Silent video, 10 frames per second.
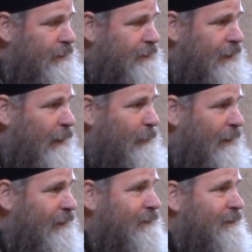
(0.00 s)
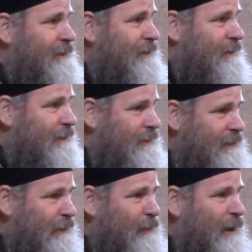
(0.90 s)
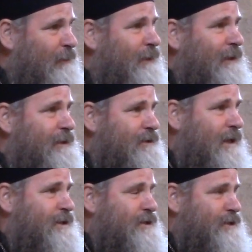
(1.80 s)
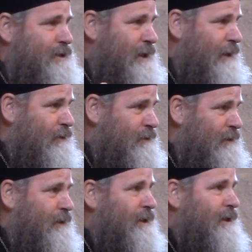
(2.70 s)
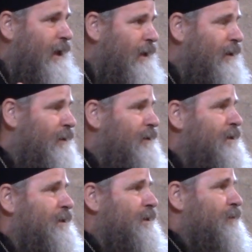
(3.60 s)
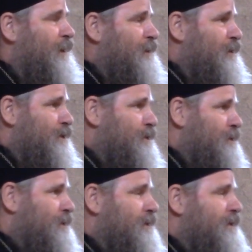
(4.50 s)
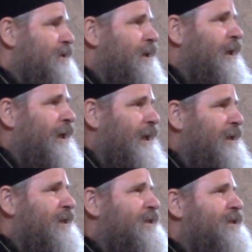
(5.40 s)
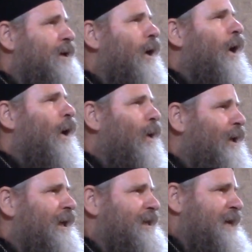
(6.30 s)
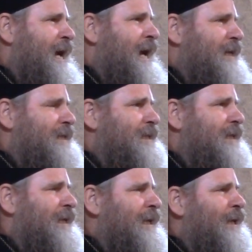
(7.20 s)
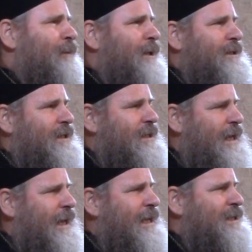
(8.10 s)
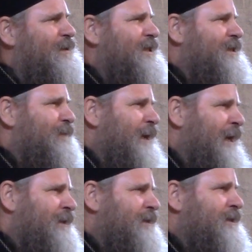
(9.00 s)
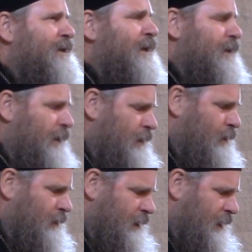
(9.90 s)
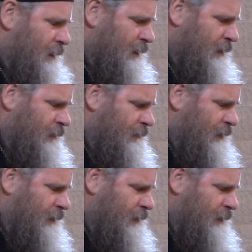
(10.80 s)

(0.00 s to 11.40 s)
shaping the people entrusted to care, younger people, students. And this is a holy task, but it's a task which depends not only on